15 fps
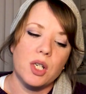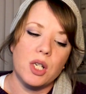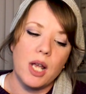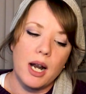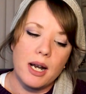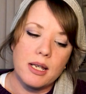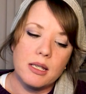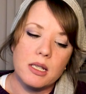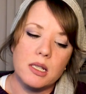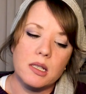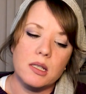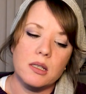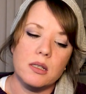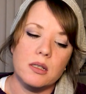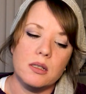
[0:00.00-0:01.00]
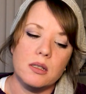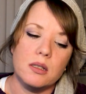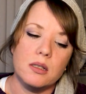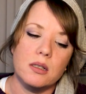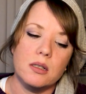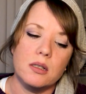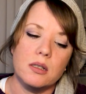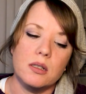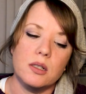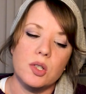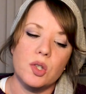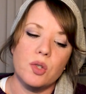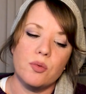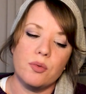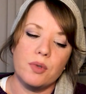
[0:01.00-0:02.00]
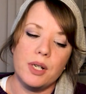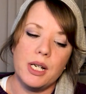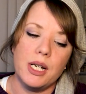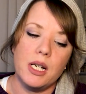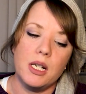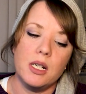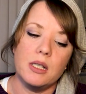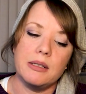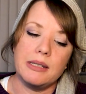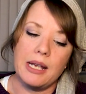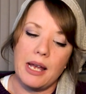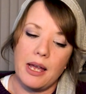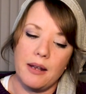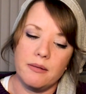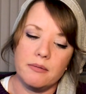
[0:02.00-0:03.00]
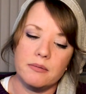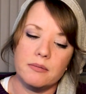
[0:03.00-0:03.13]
Genesis 3:10,